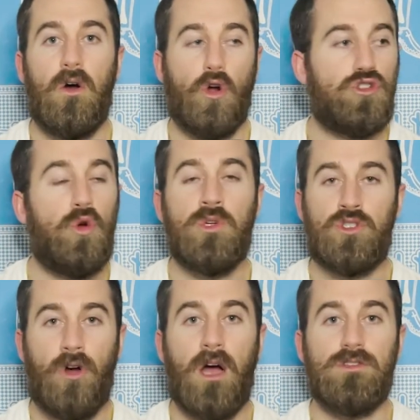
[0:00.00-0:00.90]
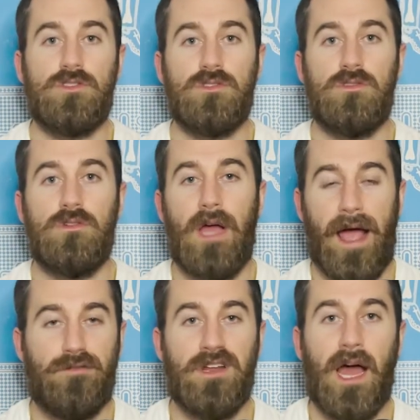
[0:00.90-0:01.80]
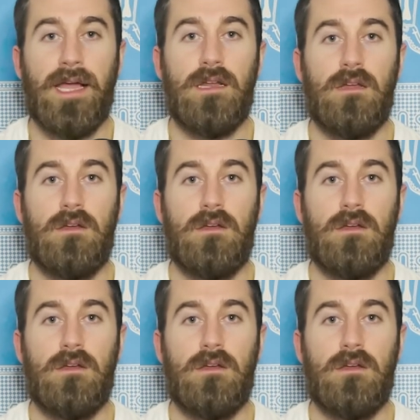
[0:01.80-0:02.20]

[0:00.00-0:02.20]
or doing drugs every night.